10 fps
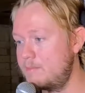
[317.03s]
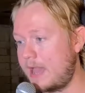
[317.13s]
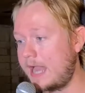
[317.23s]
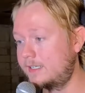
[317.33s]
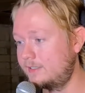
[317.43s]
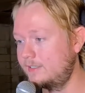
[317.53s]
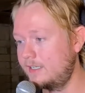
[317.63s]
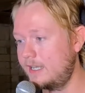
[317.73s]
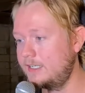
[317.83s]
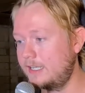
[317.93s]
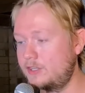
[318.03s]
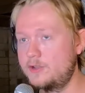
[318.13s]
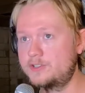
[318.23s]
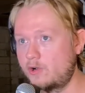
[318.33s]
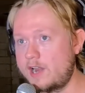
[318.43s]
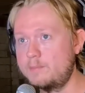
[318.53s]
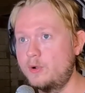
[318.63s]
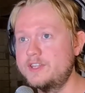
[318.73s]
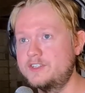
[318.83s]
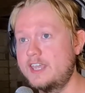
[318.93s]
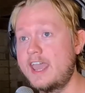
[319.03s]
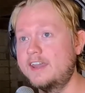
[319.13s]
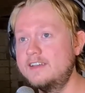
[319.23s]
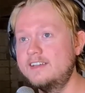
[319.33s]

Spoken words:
back and get those credit points again.